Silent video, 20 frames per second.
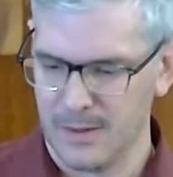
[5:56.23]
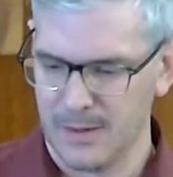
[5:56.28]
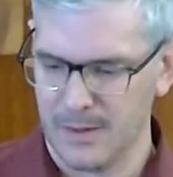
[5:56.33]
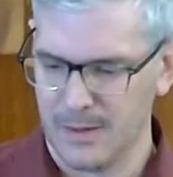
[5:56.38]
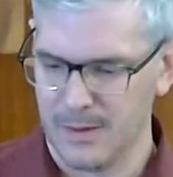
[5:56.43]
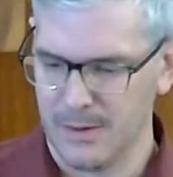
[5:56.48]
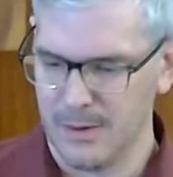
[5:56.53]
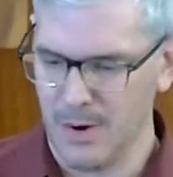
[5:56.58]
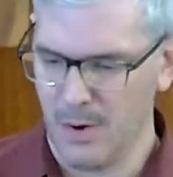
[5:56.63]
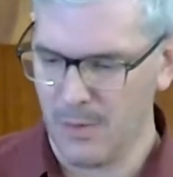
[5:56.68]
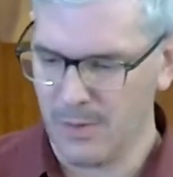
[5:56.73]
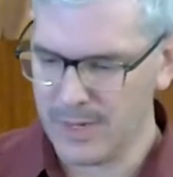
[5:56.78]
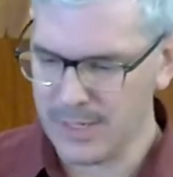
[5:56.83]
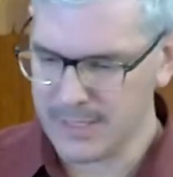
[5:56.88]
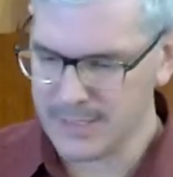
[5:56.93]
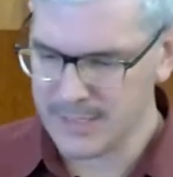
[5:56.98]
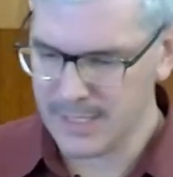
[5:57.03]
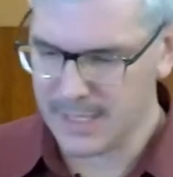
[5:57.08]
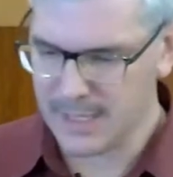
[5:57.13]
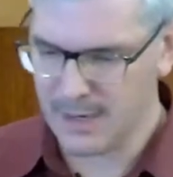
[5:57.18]

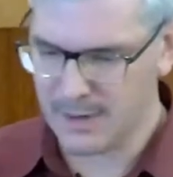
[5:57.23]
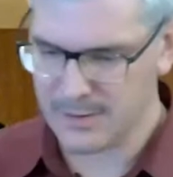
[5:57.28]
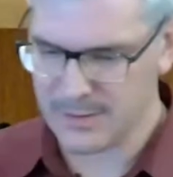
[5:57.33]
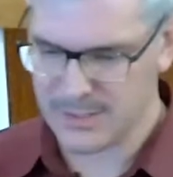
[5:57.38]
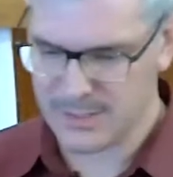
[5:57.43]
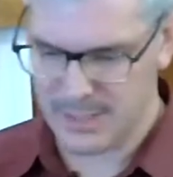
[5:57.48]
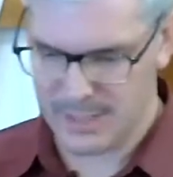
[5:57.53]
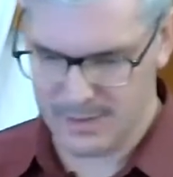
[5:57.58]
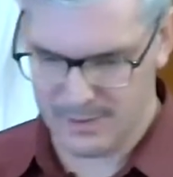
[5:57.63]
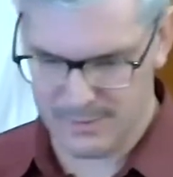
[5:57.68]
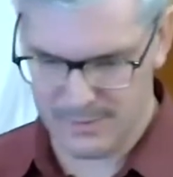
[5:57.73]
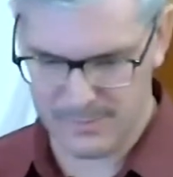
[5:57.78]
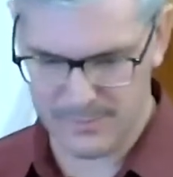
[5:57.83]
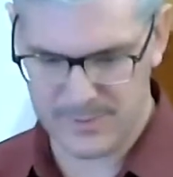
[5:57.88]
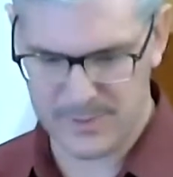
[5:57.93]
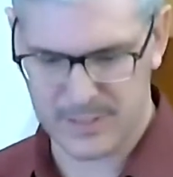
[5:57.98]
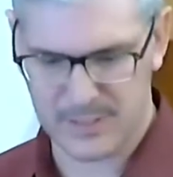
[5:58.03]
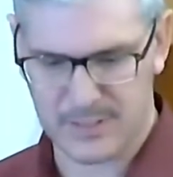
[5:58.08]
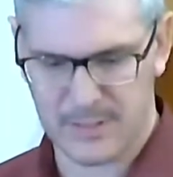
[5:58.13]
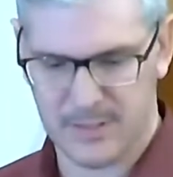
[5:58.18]
noticing
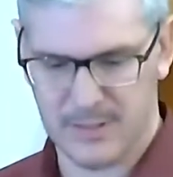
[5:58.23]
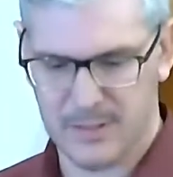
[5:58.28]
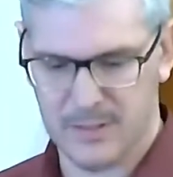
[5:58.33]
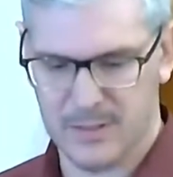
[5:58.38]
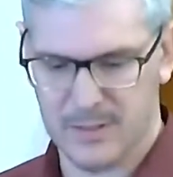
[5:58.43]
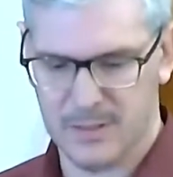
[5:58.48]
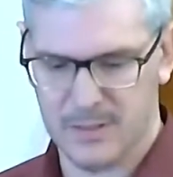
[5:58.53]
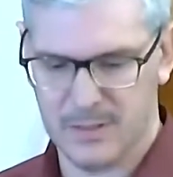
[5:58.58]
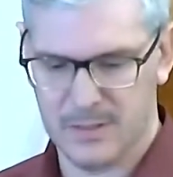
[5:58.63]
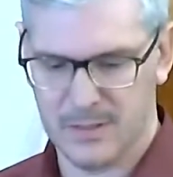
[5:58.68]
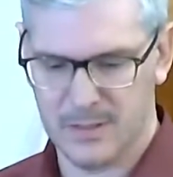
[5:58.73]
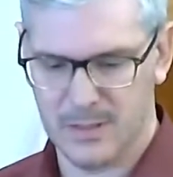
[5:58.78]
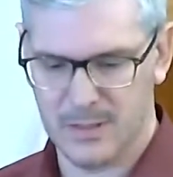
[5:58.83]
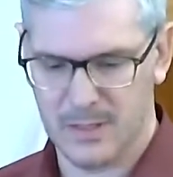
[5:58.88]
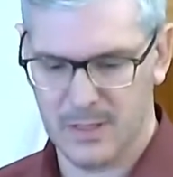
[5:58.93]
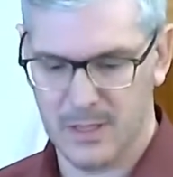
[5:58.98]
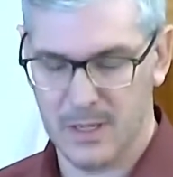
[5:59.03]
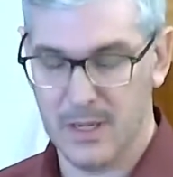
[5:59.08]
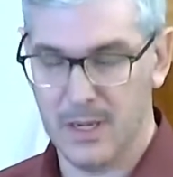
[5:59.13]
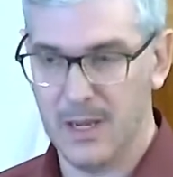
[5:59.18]
ourselves
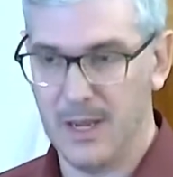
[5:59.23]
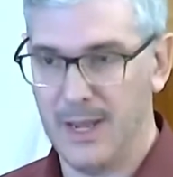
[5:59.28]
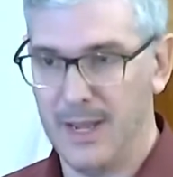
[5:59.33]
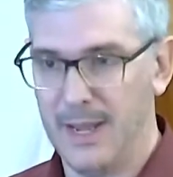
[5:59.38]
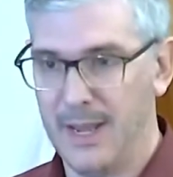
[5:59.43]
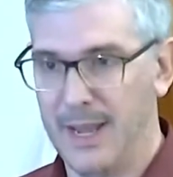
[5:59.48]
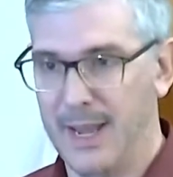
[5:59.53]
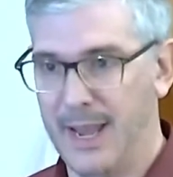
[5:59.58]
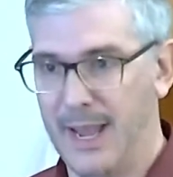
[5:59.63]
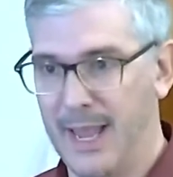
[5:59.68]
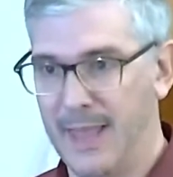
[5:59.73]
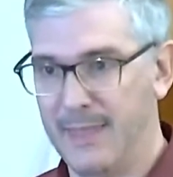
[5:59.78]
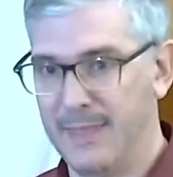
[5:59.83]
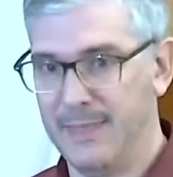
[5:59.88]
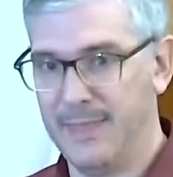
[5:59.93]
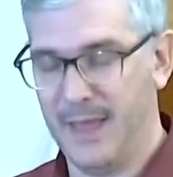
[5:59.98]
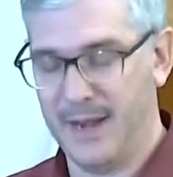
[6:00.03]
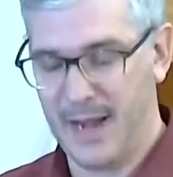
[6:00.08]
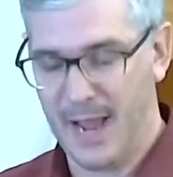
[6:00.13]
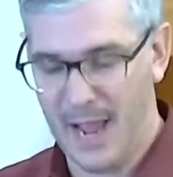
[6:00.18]
and
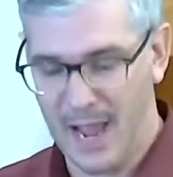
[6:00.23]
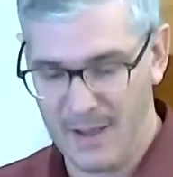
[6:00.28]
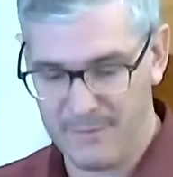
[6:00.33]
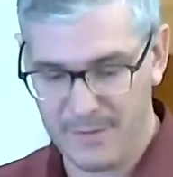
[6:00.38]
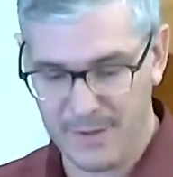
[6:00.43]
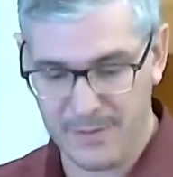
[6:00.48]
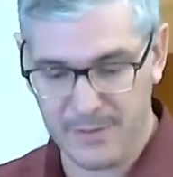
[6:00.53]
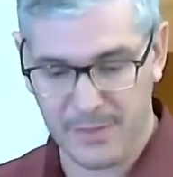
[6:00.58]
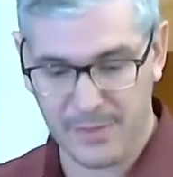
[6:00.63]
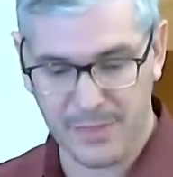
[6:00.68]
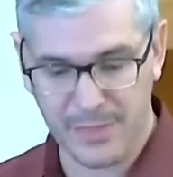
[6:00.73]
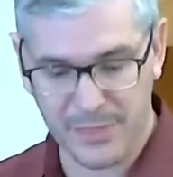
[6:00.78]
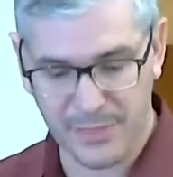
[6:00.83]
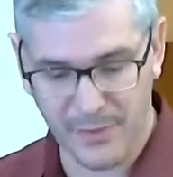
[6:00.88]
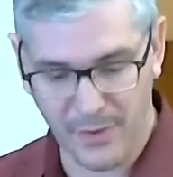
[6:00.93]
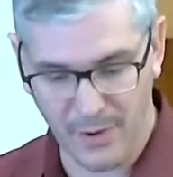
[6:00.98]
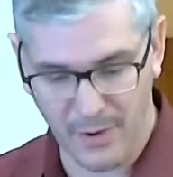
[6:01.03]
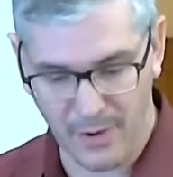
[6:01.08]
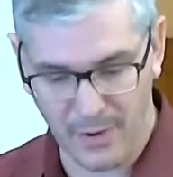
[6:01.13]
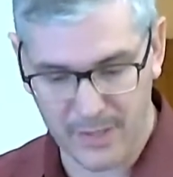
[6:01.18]
then having the
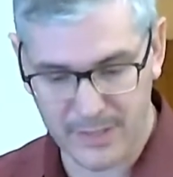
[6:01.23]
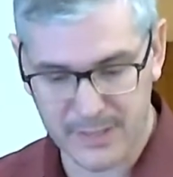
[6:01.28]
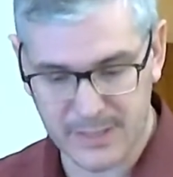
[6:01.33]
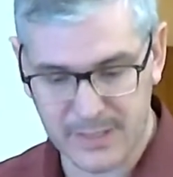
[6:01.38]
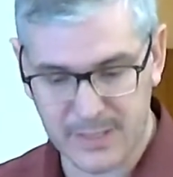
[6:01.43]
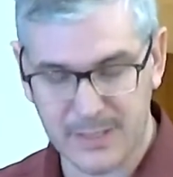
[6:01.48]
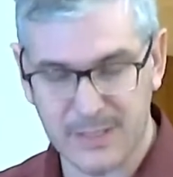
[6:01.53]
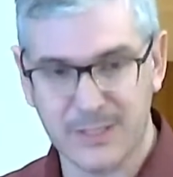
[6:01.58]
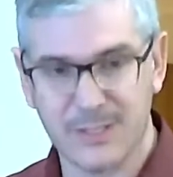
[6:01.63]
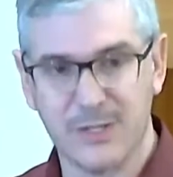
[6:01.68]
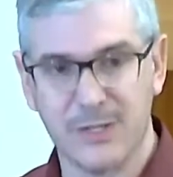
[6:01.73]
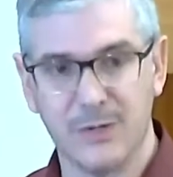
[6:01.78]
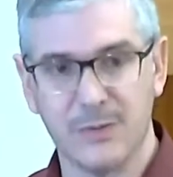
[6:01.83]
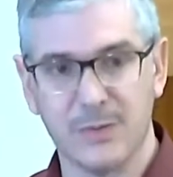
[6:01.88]
thought to